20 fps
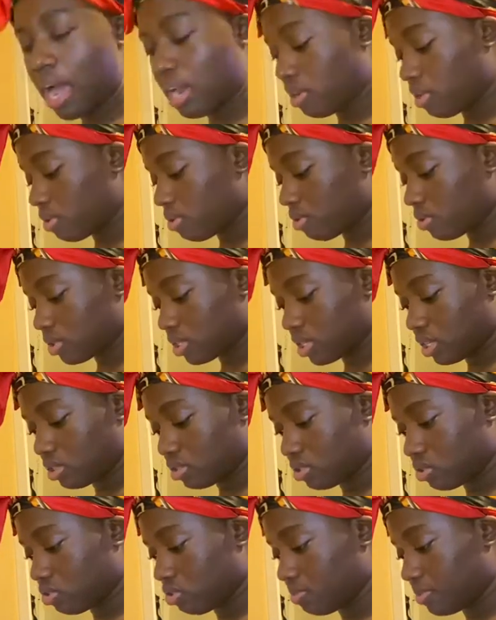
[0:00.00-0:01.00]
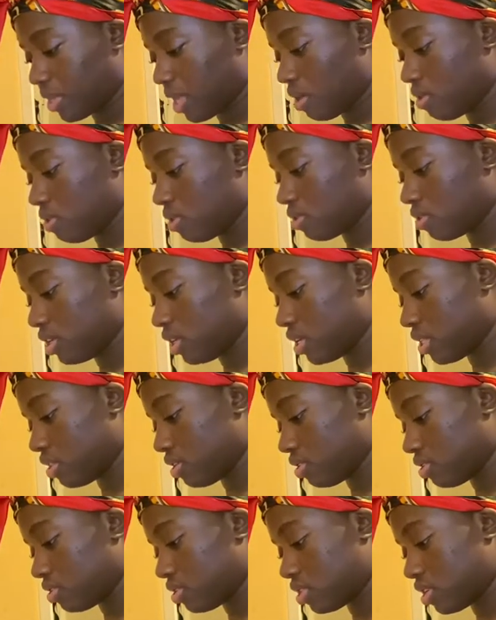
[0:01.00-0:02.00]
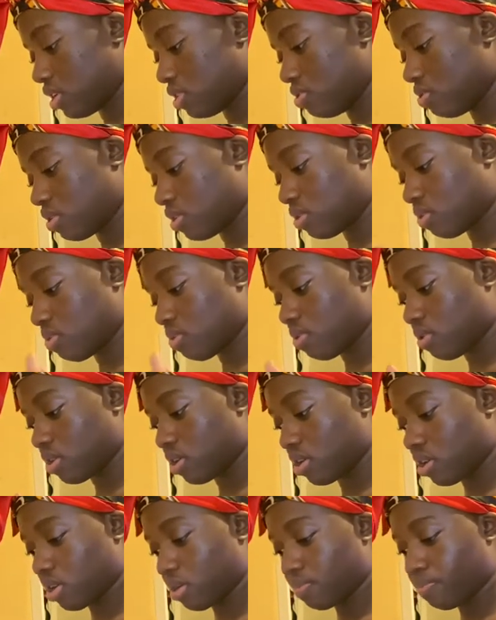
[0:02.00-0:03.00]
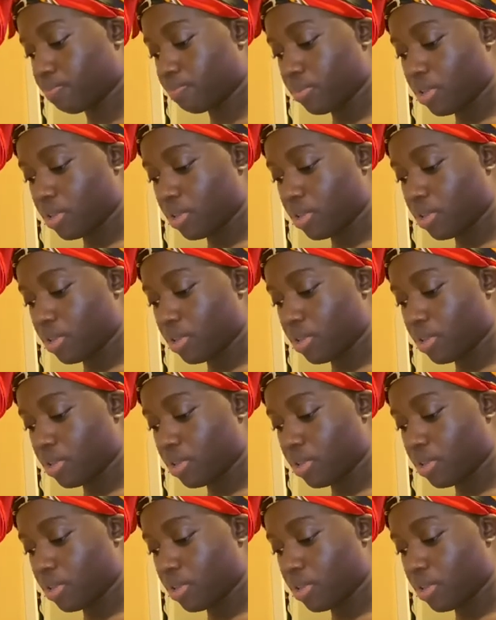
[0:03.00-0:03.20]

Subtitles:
don't wholesale tubes at all either. So you could order.